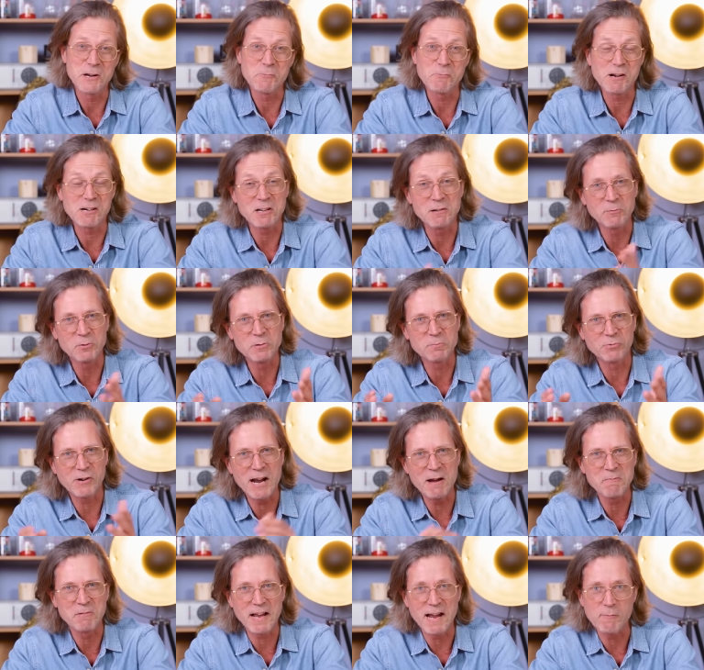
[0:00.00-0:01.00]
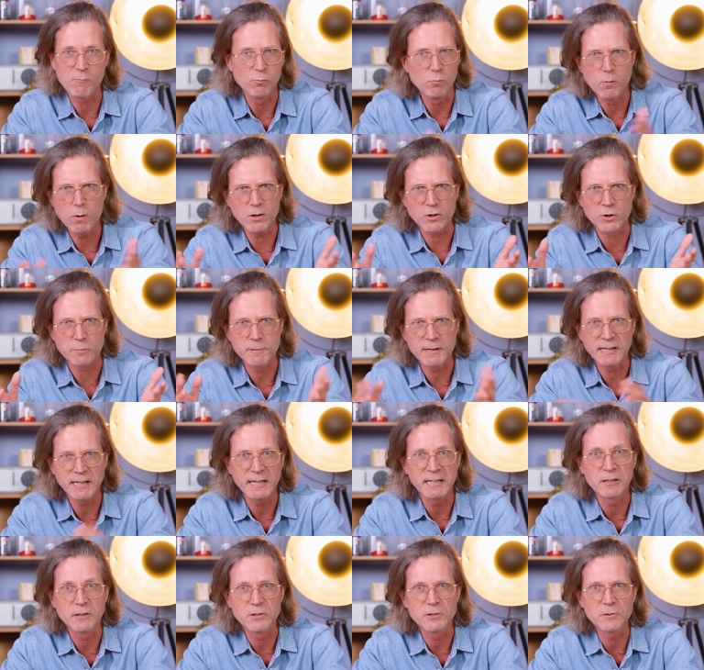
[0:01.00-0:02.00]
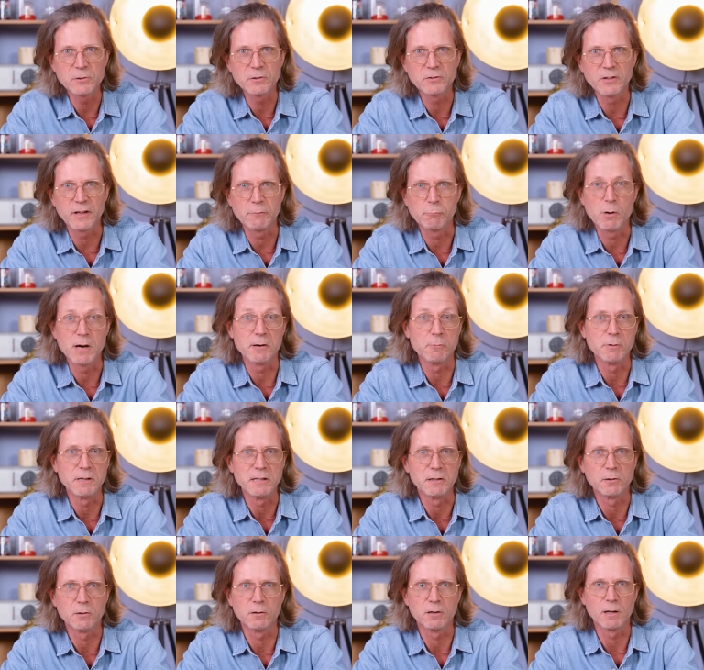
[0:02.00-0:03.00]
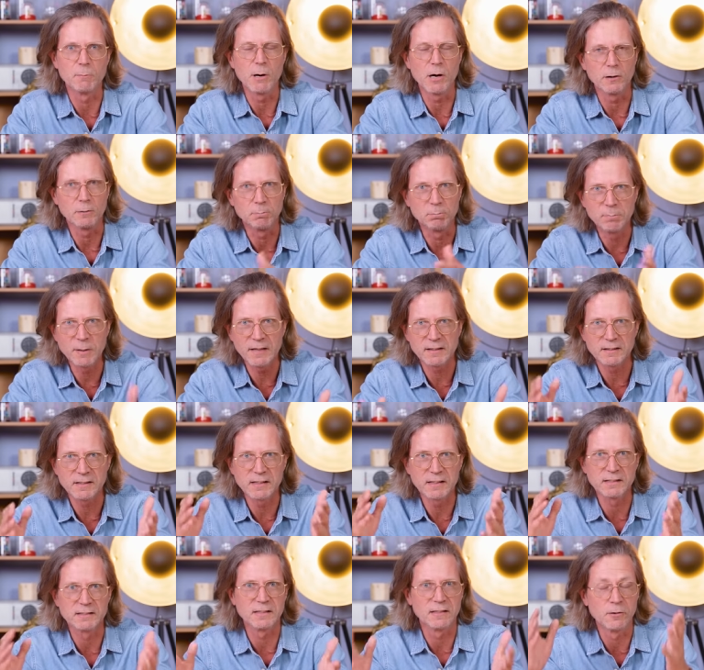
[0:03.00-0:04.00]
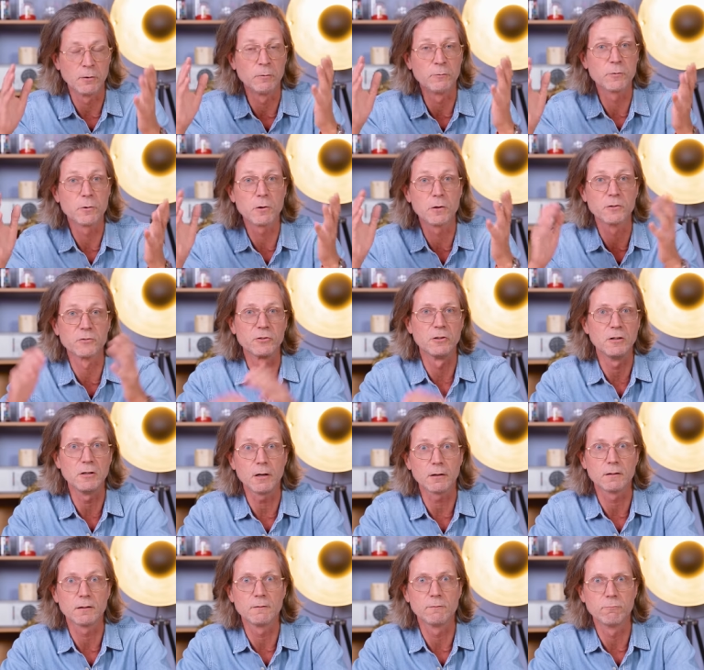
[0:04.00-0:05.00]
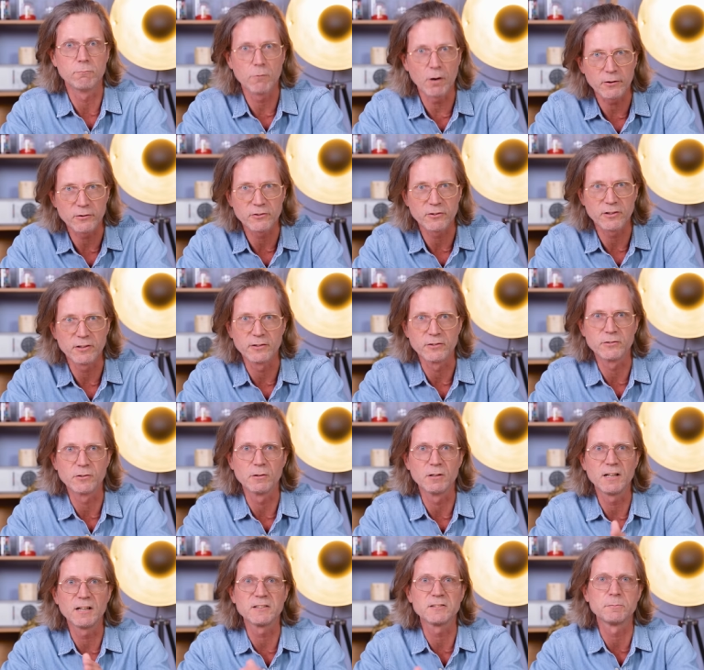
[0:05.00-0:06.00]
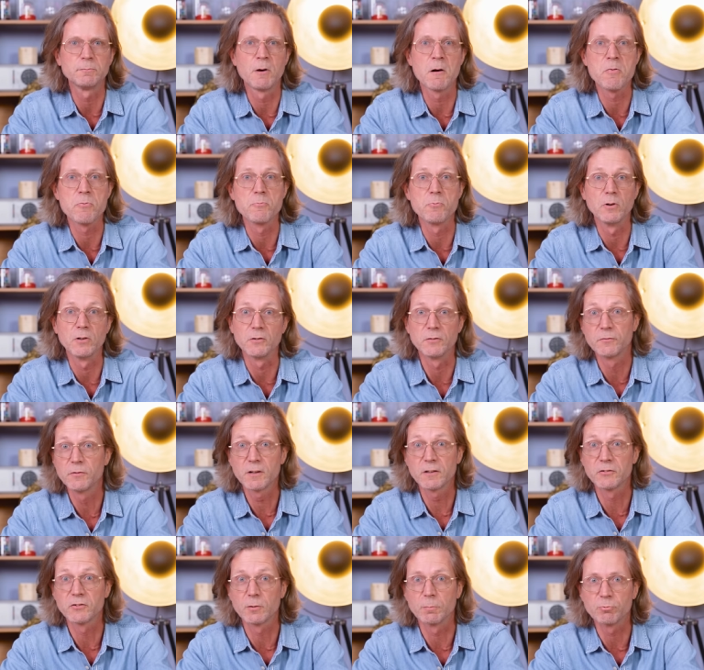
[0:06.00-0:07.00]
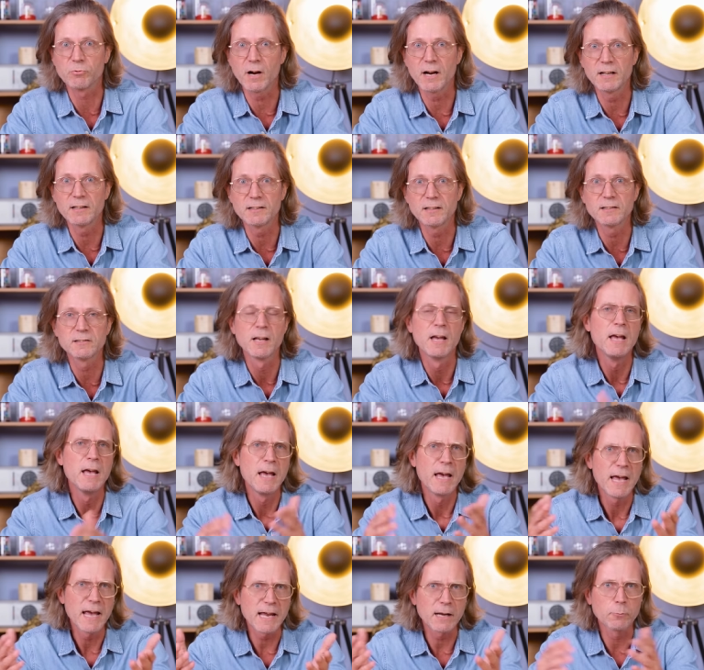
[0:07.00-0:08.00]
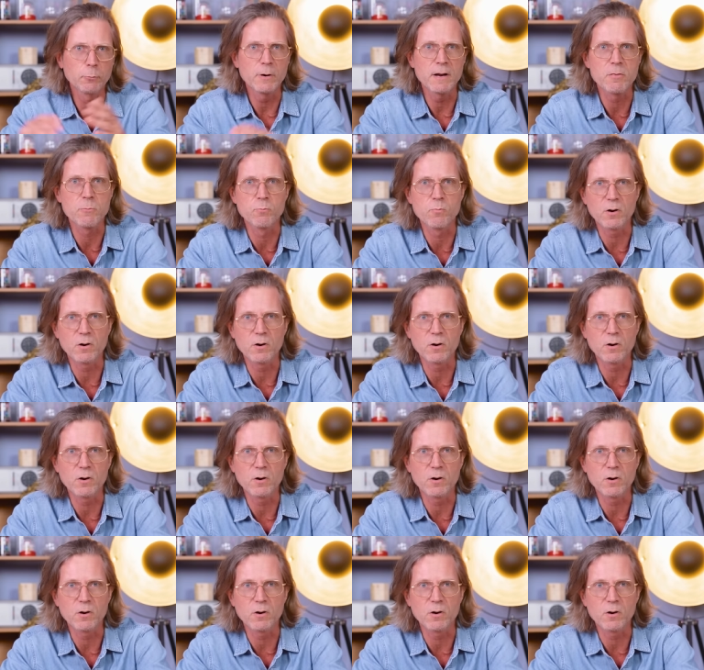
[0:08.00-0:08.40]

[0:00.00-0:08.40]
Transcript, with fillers: and welcome to Primetime Watchmaking in the News, where we talk about business and, of course, a lot of watches. So, last month was full of surprises, and with